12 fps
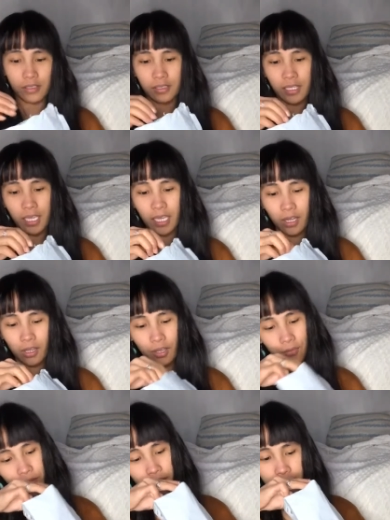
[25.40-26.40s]
take it
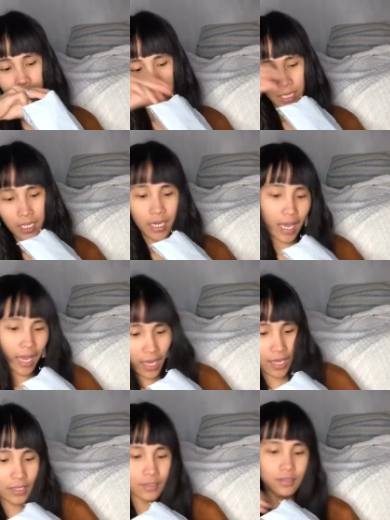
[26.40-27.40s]
up and get it
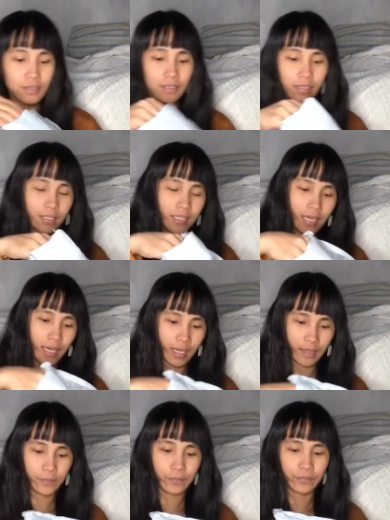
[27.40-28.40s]
out.
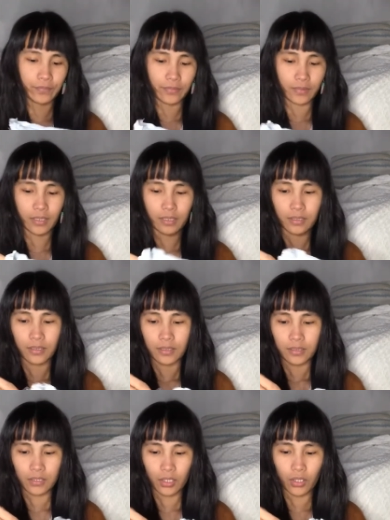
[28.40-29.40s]
Yeah.
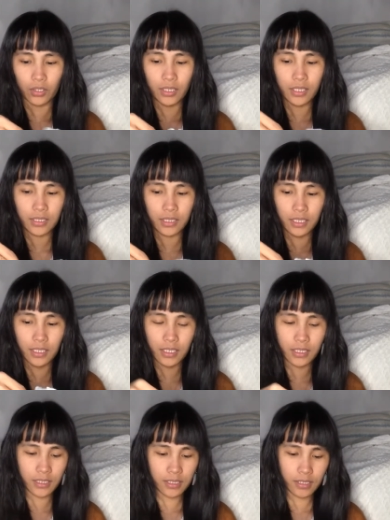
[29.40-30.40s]
So this
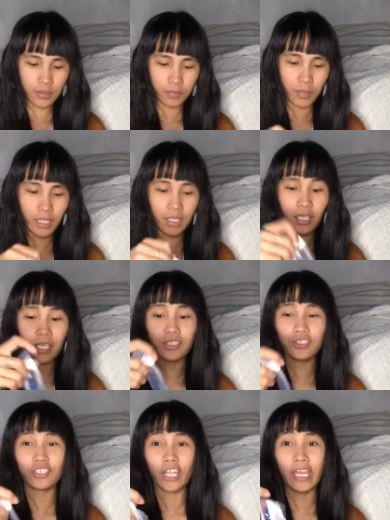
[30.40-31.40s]
is made
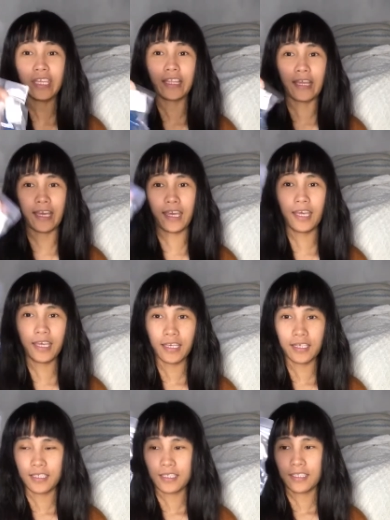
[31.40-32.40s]
in China.
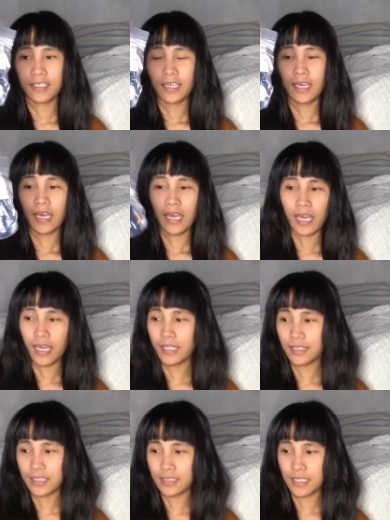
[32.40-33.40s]

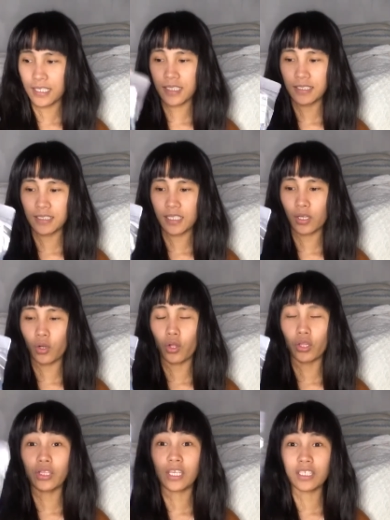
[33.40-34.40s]
And this is
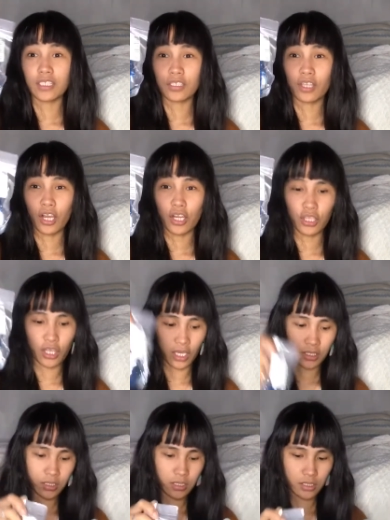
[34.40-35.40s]
called
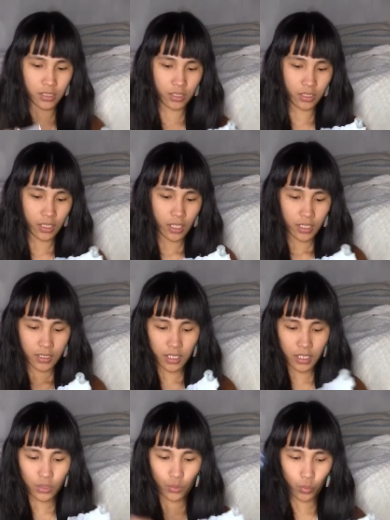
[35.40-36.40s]
Stardust.
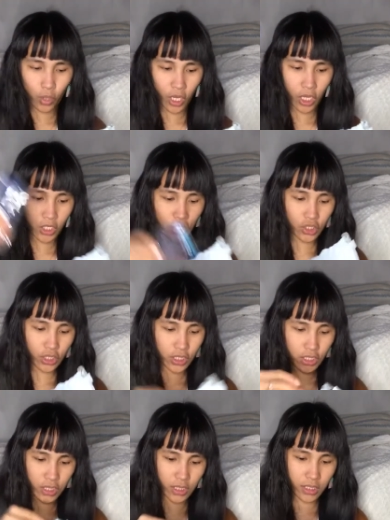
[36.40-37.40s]
This watch
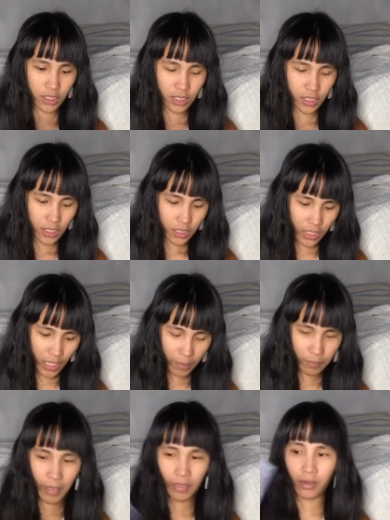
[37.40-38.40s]
is, they
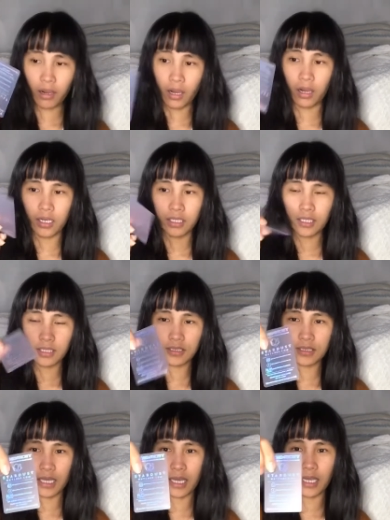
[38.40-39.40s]
have a card
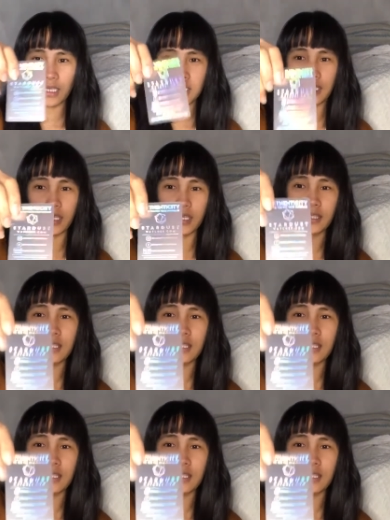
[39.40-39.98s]
inside and